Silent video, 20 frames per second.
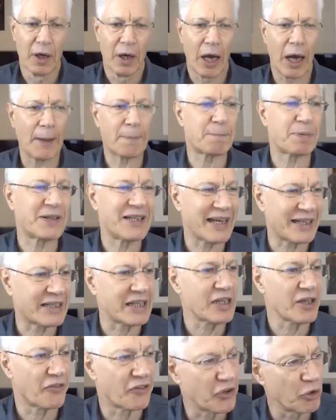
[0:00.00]
at
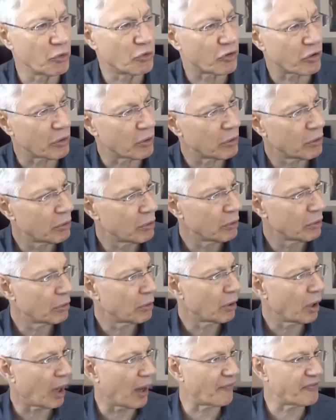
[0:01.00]
predicting the future
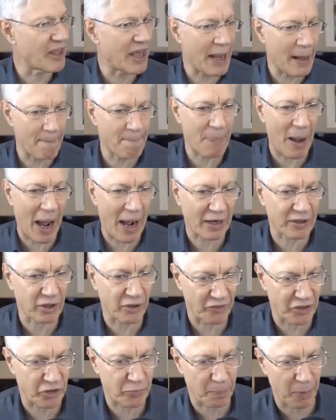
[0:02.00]
of the impact
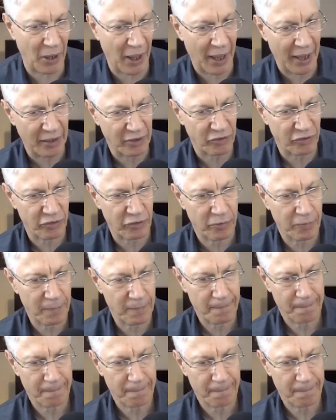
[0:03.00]
of its plans.